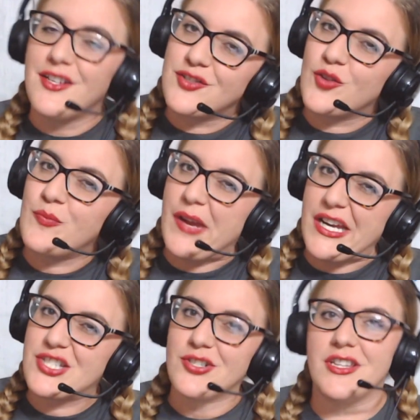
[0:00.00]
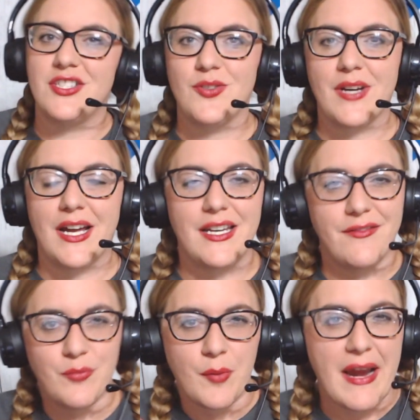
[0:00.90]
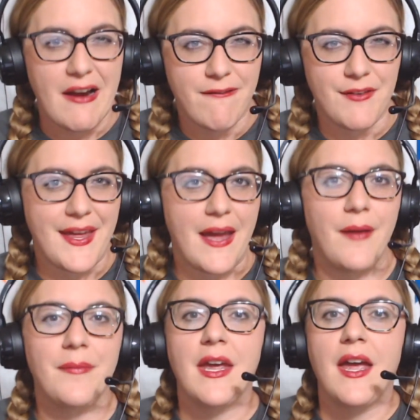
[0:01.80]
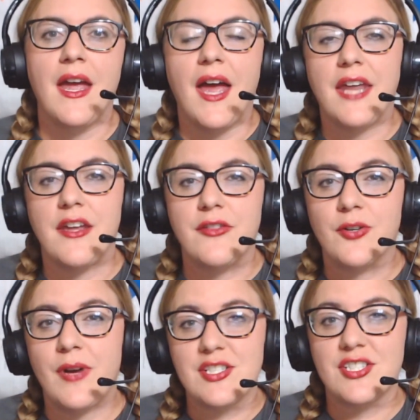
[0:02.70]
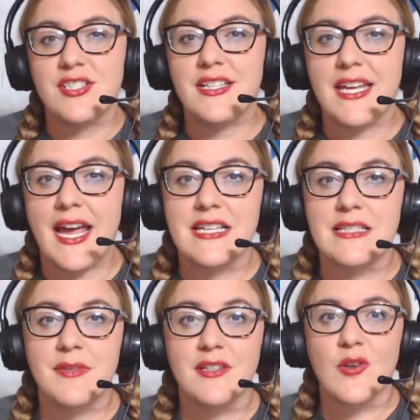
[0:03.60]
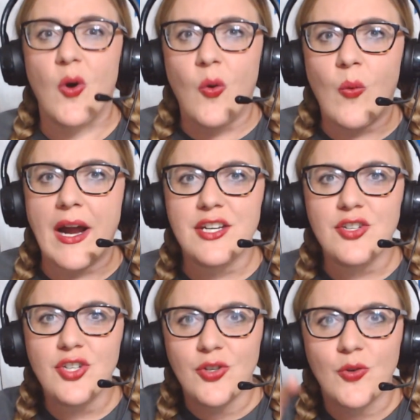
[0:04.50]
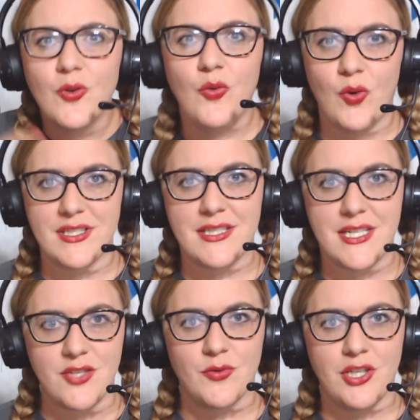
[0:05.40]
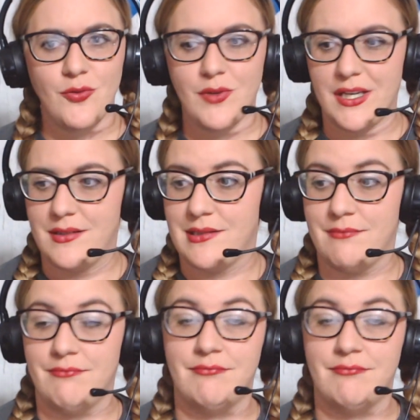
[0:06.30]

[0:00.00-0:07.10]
So make sure that you kind of prepare for that. Another question that they asked me is, why do you want to teach with Qkids?